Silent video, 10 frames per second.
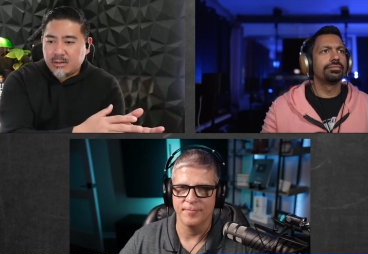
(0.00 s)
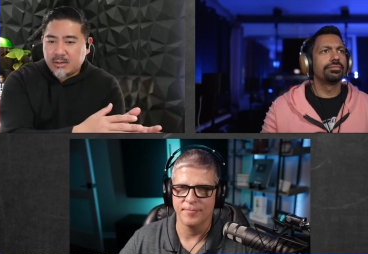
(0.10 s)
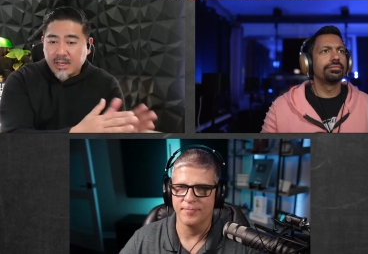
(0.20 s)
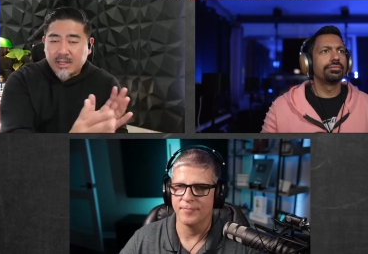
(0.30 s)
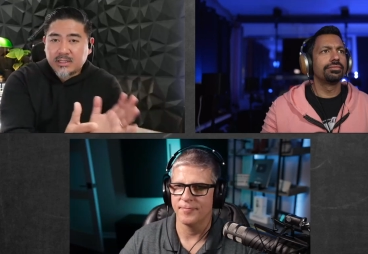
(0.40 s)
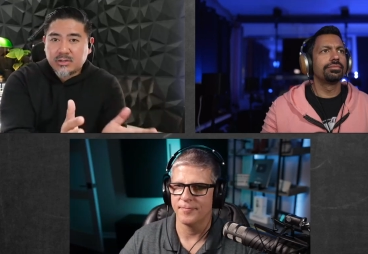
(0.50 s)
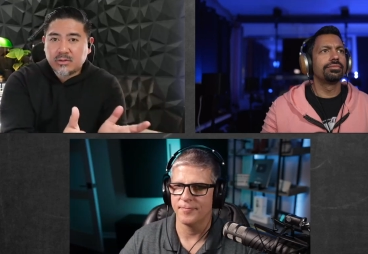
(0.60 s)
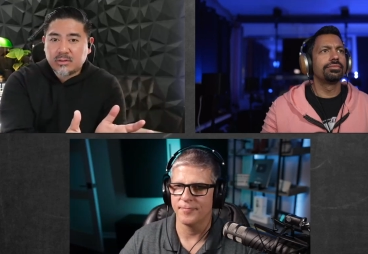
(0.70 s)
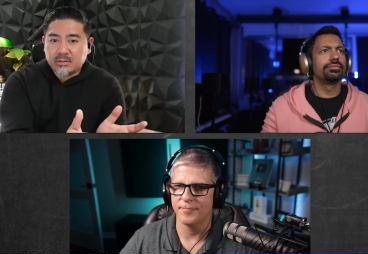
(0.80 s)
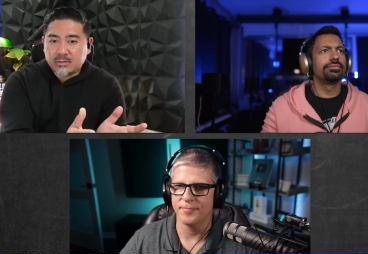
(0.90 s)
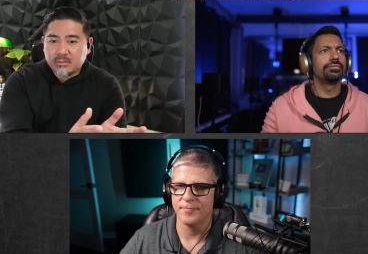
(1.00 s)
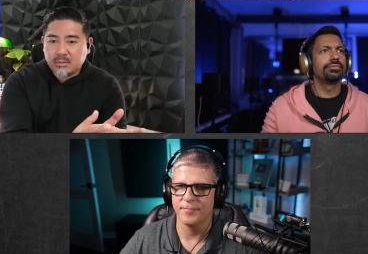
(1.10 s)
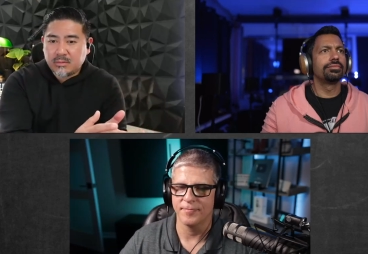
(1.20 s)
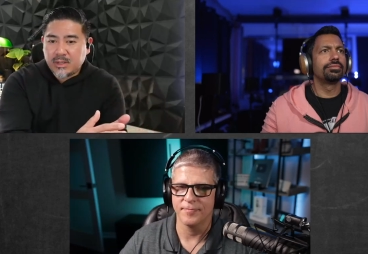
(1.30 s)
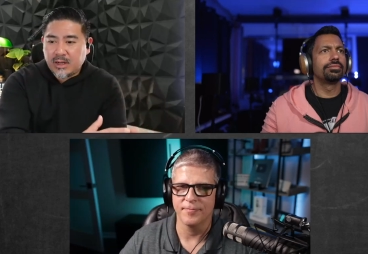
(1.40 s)
Speaker 1: Yeah, that's cool,
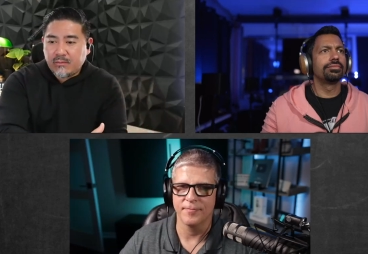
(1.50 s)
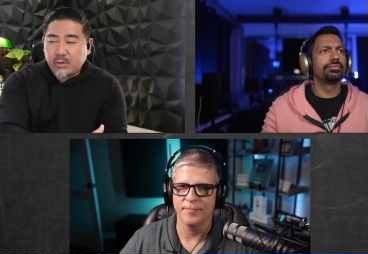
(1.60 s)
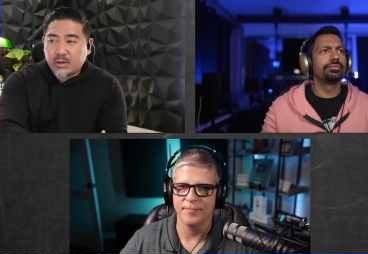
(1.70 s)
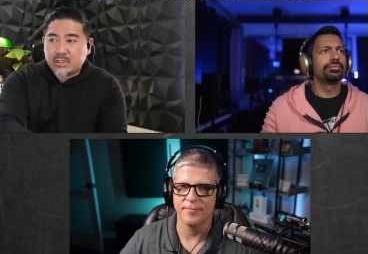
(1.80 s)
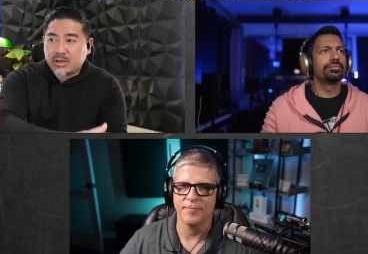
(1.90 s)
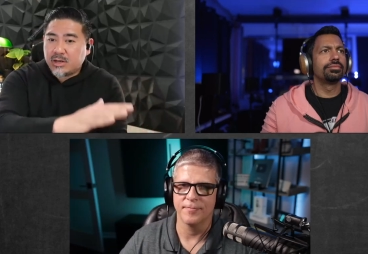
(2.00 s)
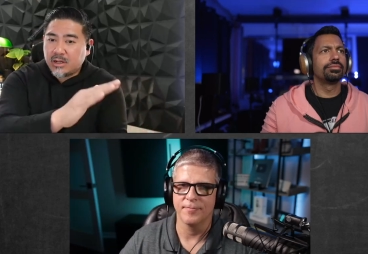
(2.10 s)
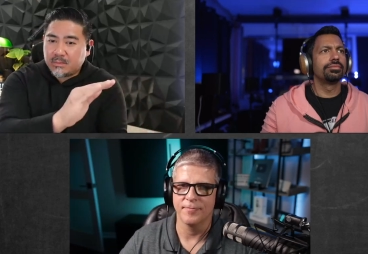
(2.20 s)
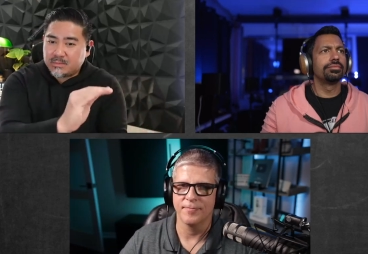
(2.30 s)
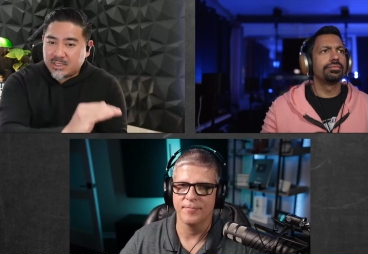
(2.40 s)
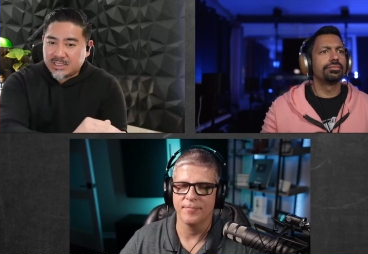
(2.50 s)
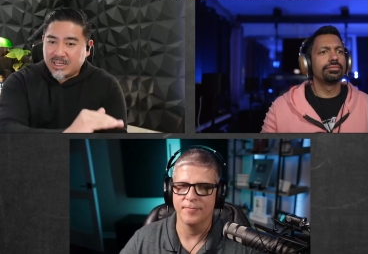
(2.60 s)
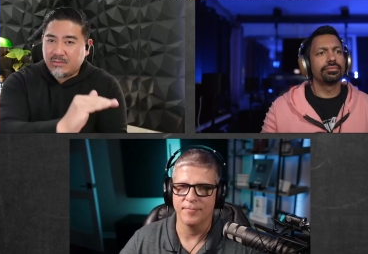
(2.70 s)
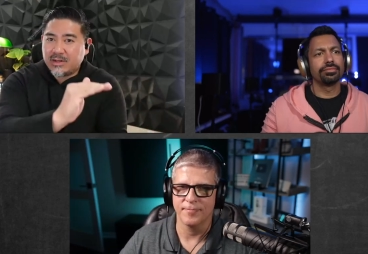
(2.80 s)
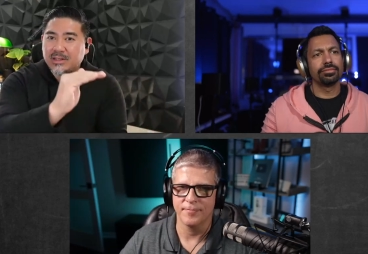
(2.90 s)
but if you were to turn it up just
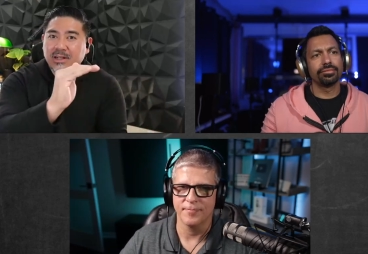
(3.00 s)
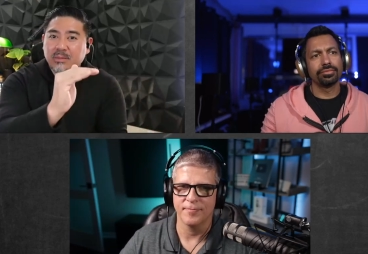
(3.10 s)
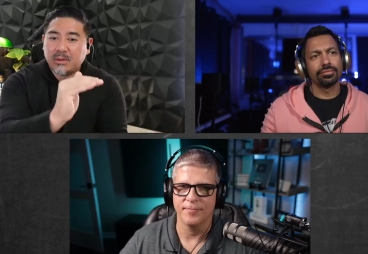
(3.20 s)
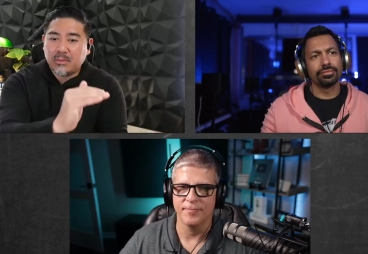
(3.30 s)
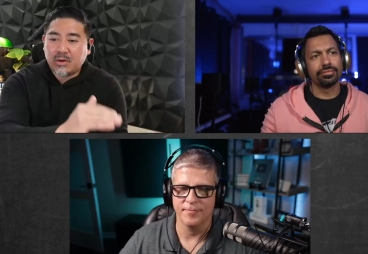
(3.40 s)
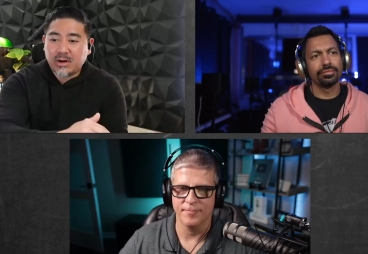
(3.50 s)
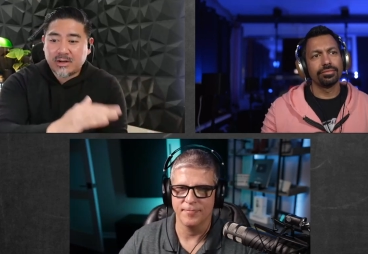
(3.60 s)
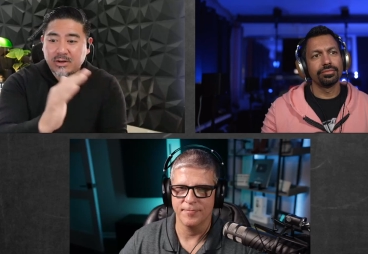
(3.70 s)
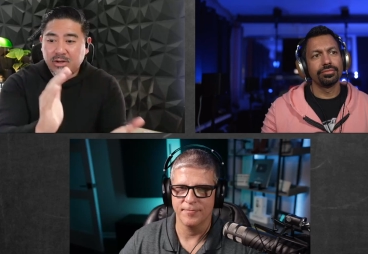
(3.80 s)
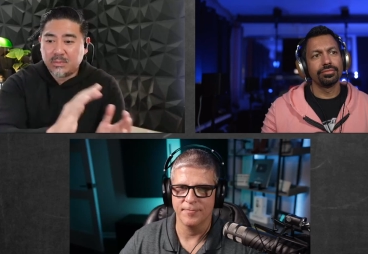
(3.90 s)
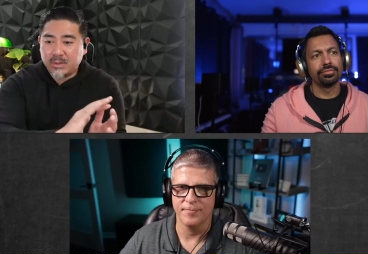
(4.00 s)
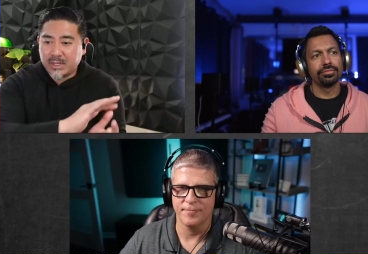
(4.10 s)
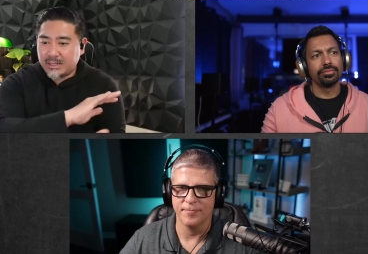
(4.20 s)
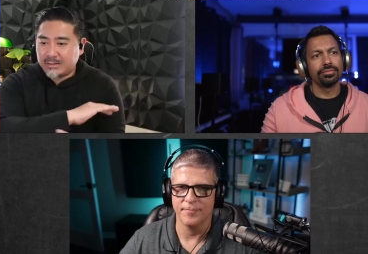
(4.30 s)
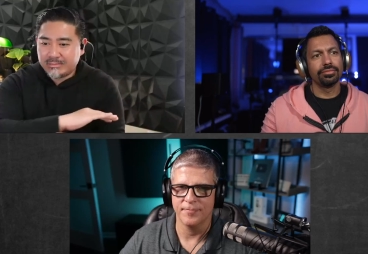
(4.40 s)
even a little bit more, it could
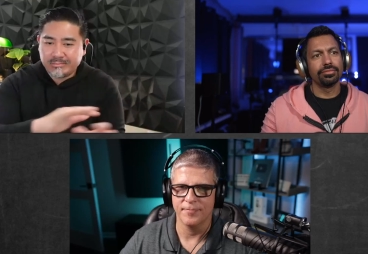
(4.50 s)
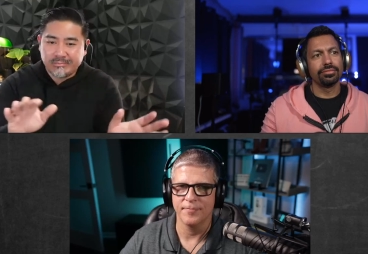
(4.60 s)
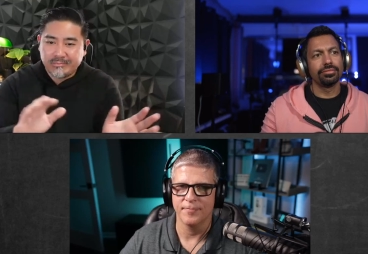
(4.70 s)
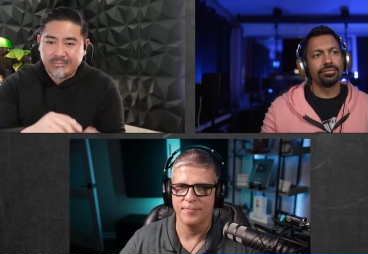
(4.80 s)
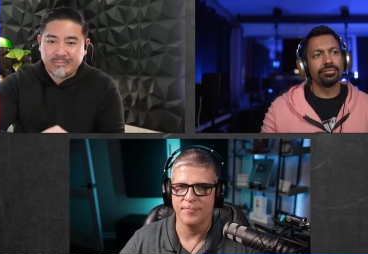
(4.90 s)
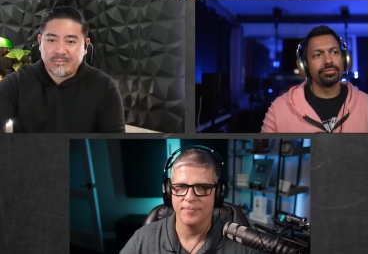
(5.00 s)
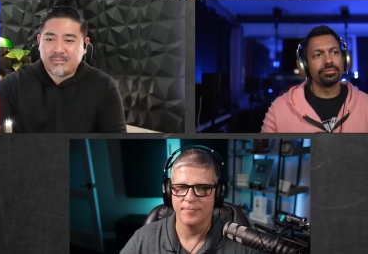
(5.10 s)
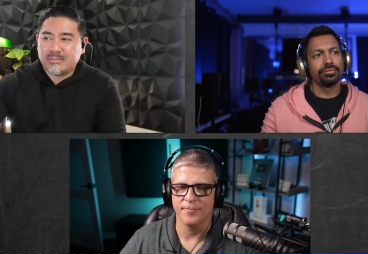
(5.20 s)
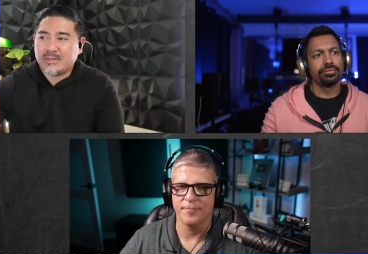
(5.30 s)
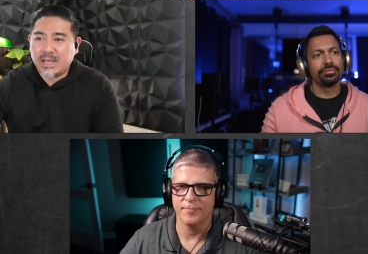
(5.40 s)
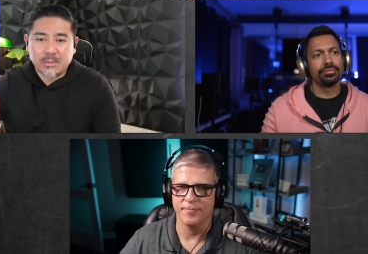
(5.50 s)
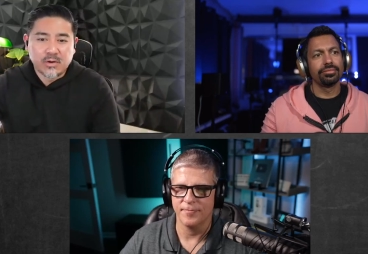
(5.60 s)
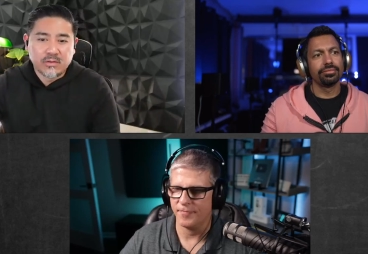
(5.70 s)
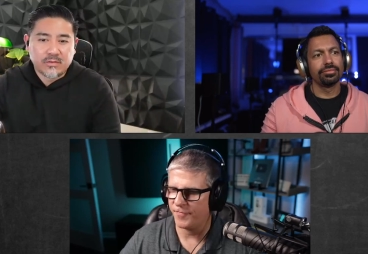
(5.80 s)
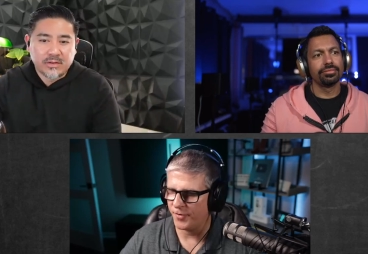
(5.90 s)
be game
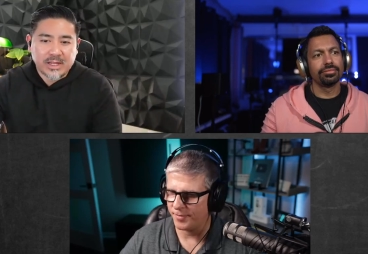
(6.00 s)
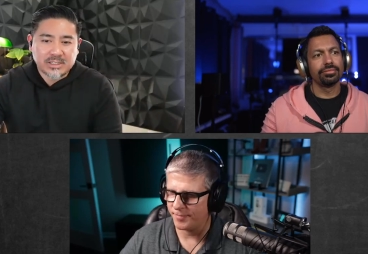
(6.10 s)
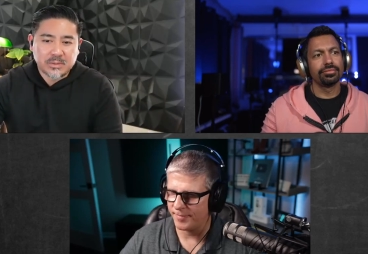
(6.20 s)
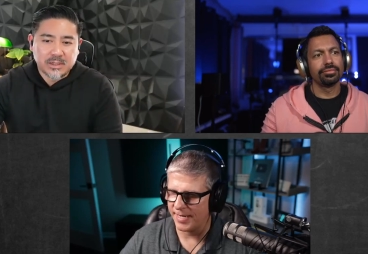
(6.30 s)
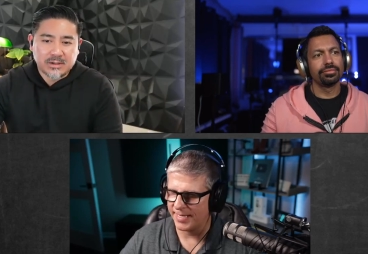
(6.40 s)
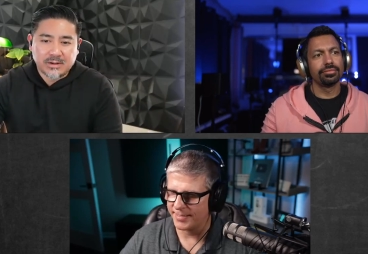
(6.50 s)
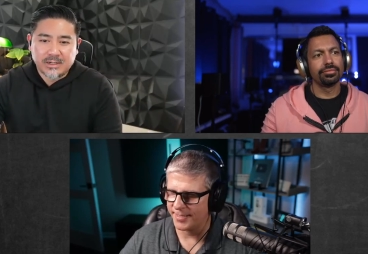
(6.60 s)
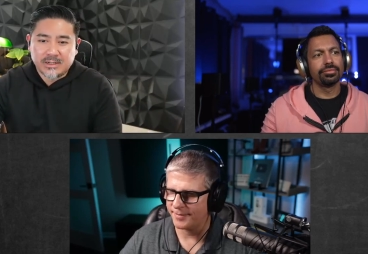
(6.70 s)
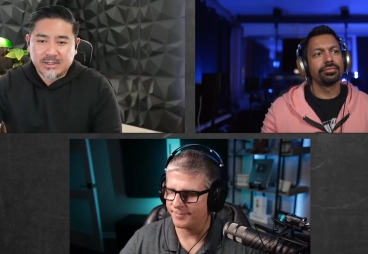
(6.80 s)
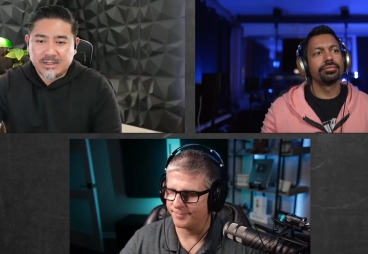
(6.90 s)
over for that speaker, right?